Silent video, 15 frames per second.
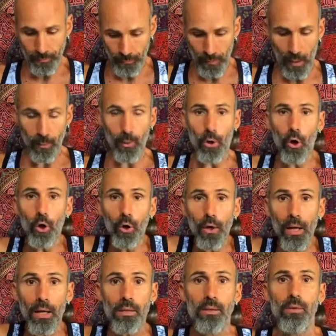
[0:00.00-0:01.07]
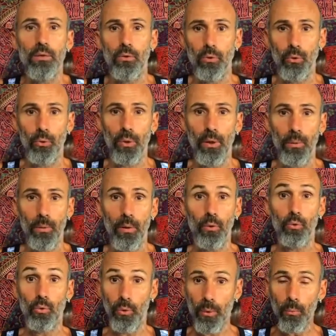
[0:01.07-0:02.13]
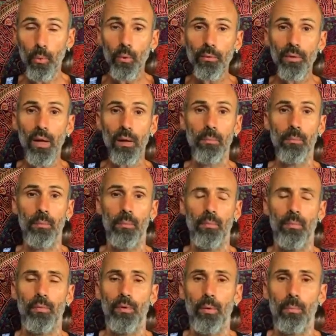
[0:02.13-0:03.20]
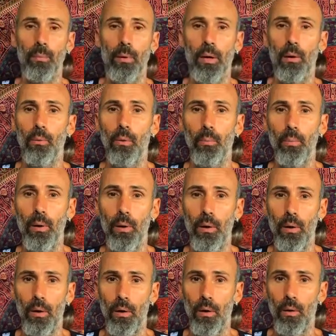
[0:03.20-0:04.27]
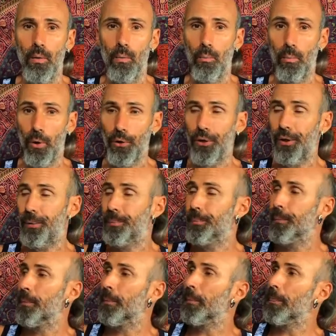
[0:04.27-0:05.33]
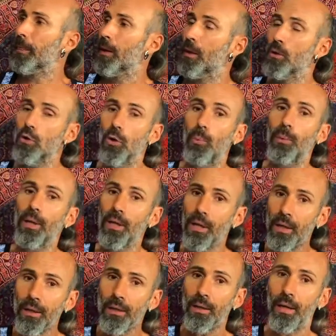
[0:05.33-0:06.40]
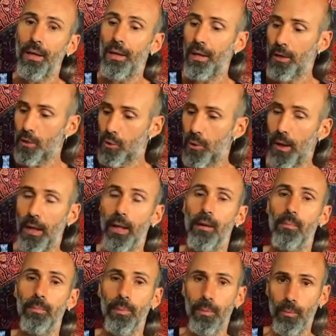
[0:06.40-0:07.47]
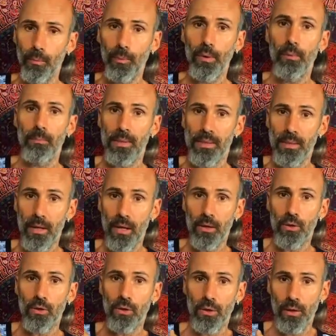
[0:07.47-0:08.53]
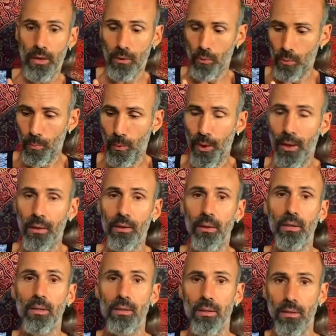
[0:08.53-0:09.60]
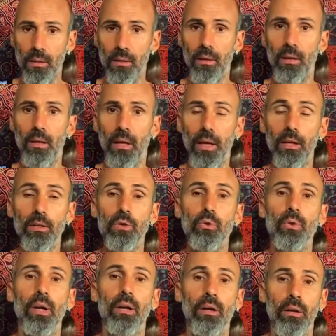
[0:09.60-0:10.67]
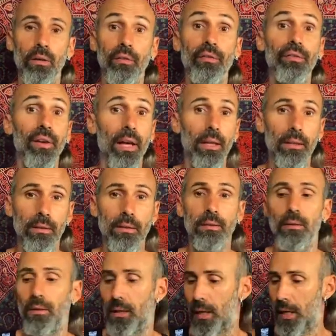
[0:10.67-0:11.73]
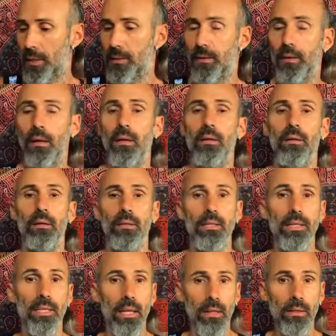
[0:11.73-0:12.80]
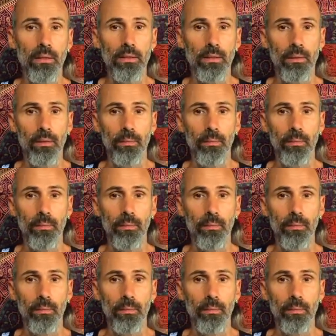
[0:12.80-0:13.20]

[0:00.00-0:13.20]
our organs to remove them from our body. So we need an extra help with the massage and to bring this extra fat, extra cells,